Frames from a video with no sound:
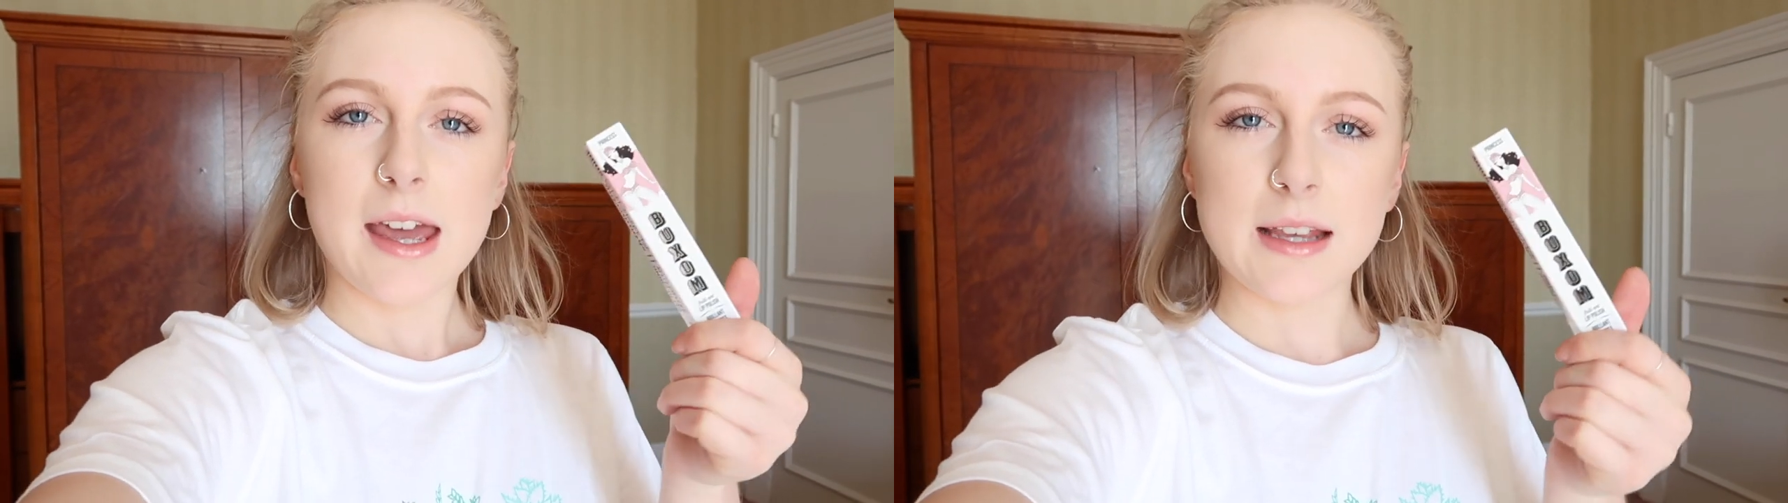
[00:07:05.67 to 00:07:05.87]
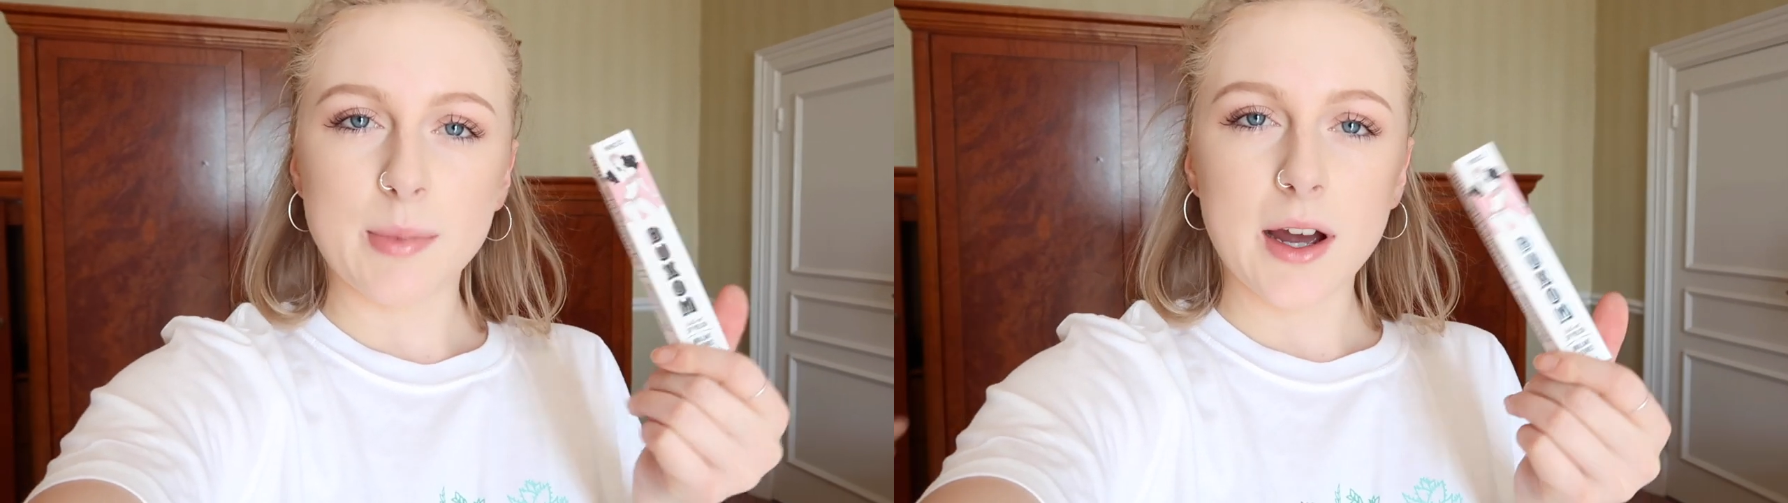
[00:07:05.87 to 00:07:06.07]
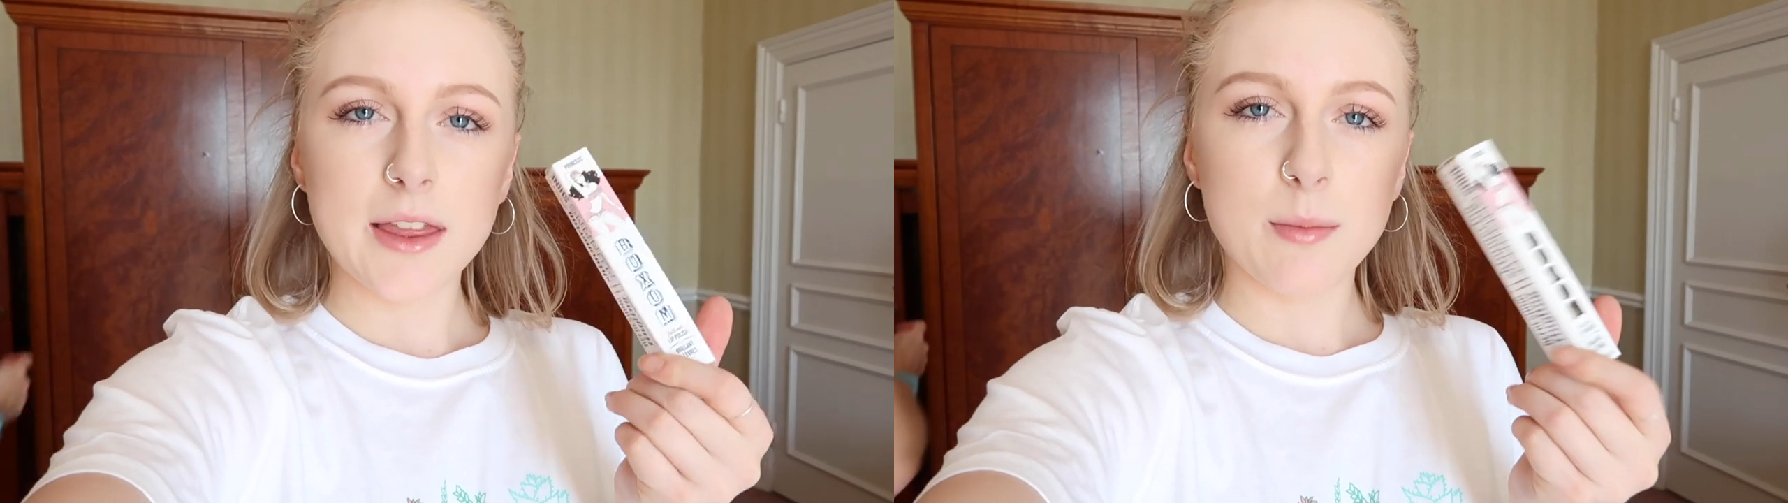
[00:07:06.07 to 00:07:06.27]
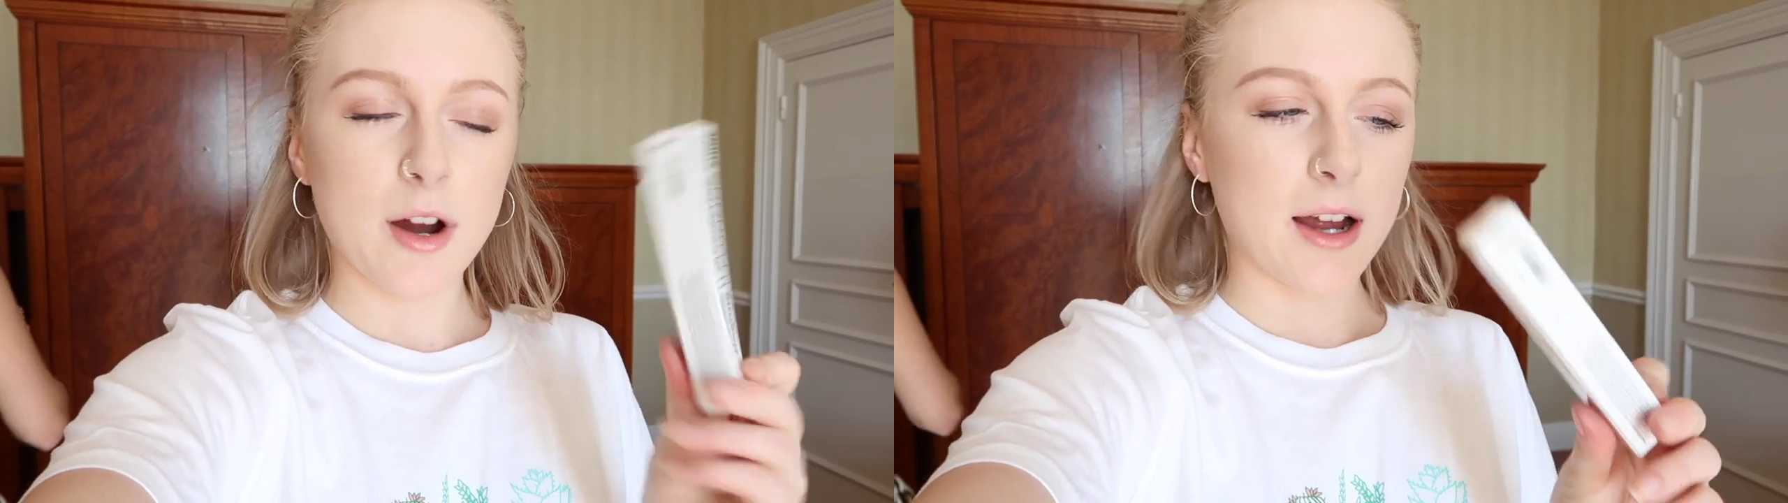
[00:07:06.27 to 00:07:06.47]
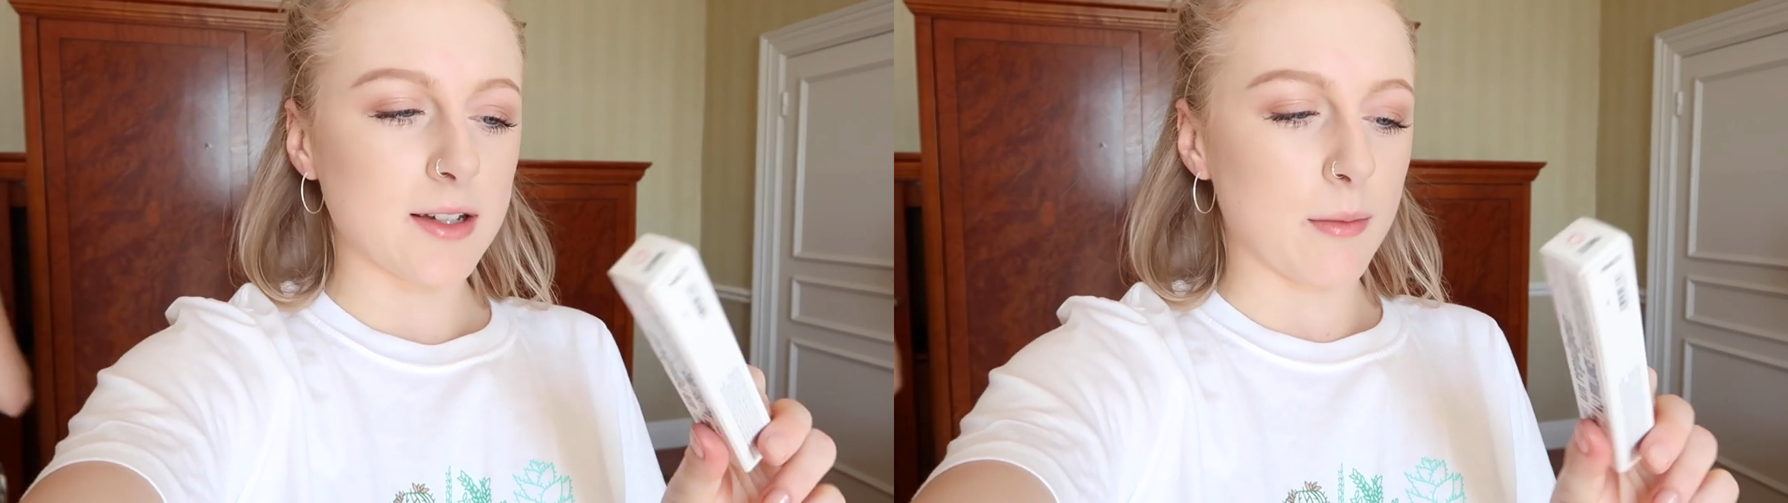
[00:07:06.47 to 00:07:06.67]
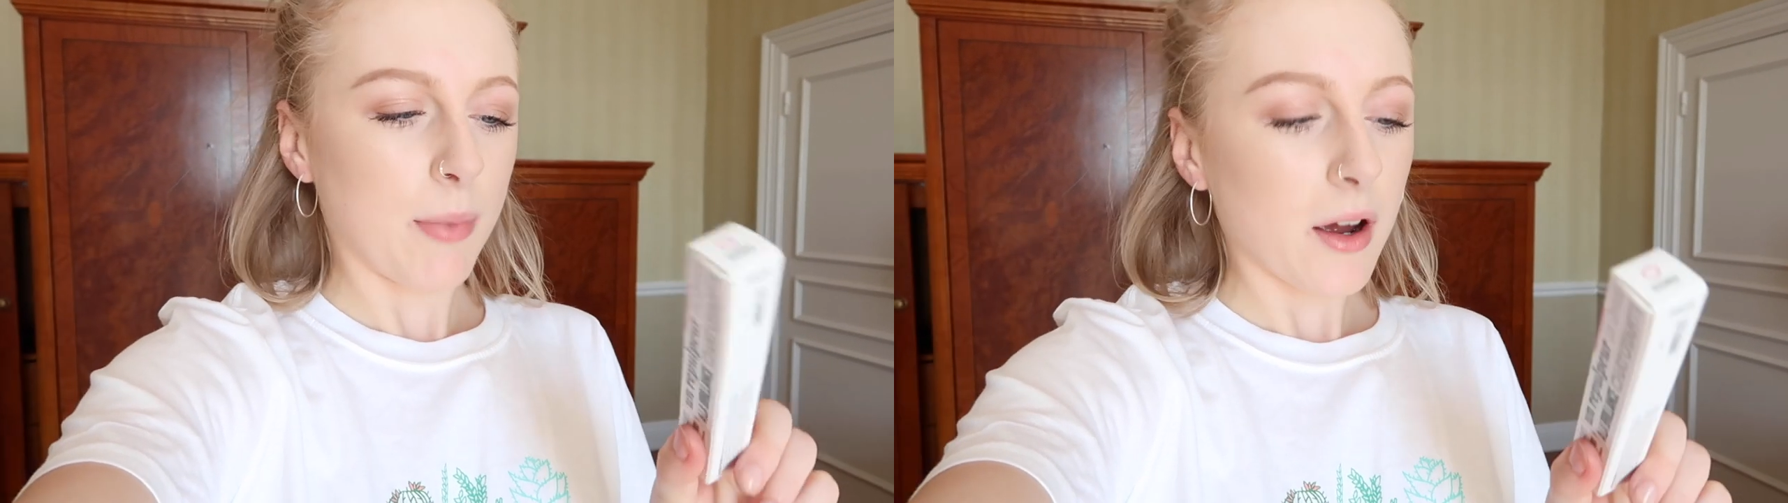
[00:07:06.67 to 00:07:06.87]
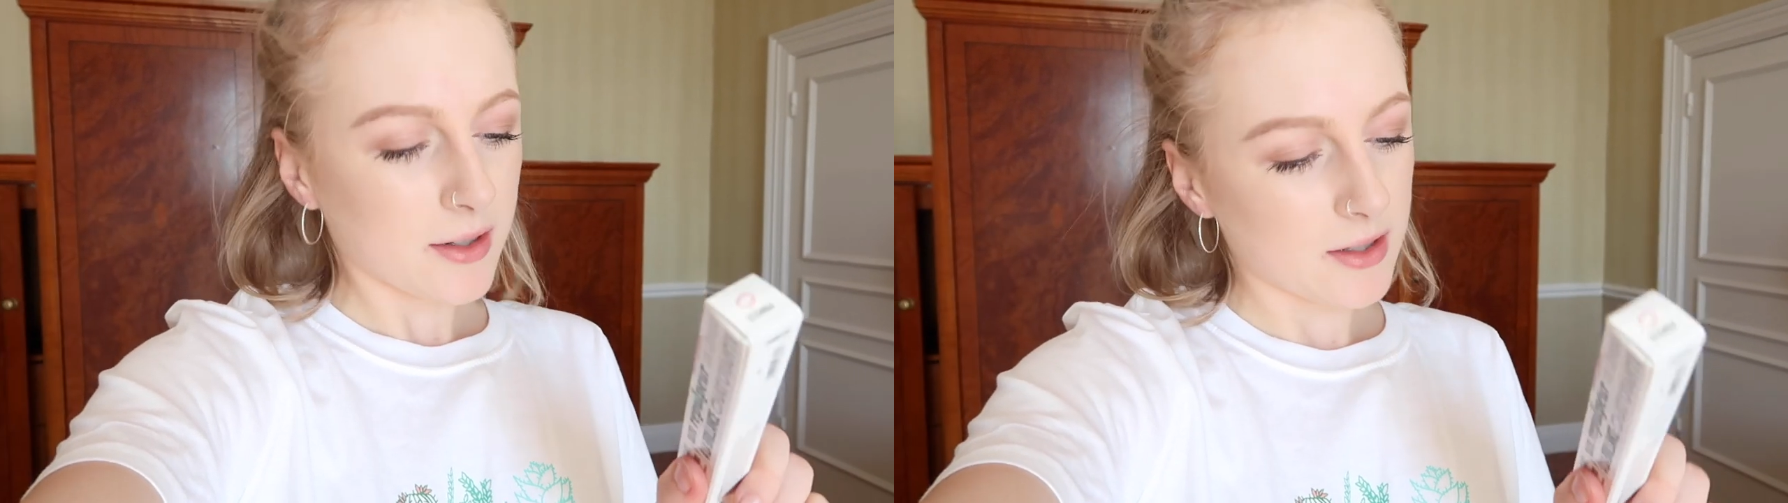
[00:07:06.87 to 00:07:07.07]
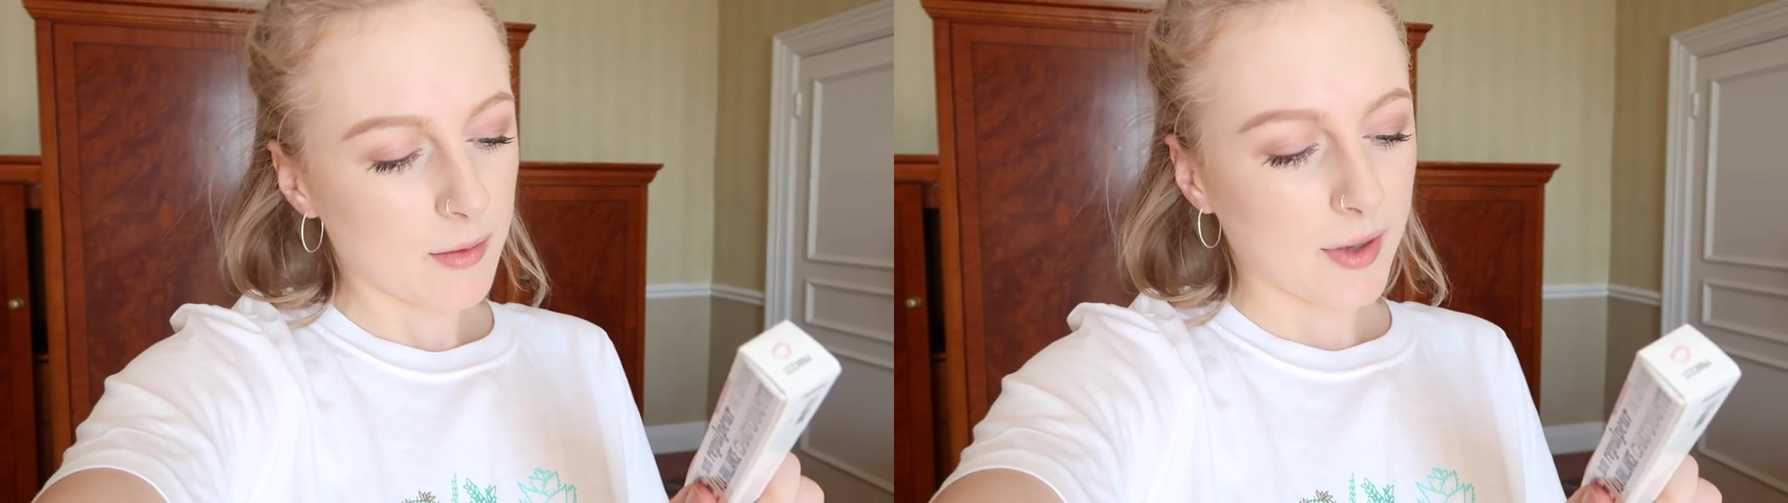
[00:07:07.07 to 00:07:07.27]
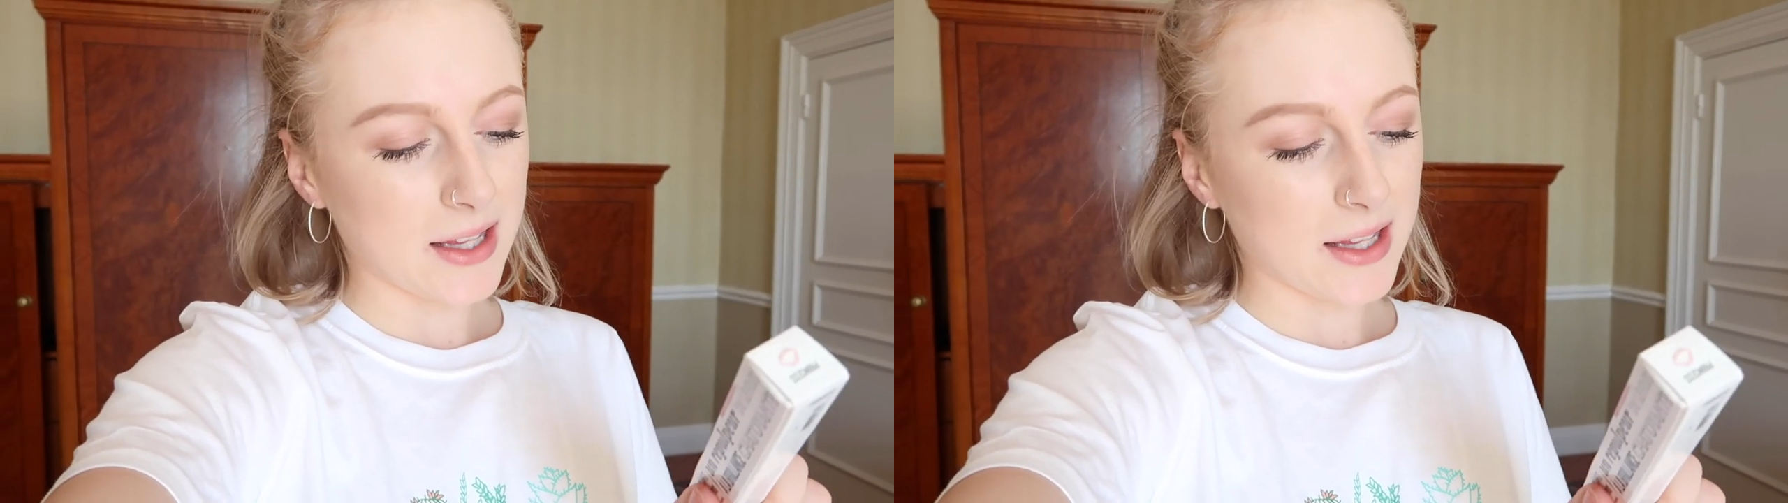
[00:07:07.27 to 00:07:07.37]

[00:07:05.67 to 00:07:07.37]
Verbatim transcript: It's by the brand Buxom,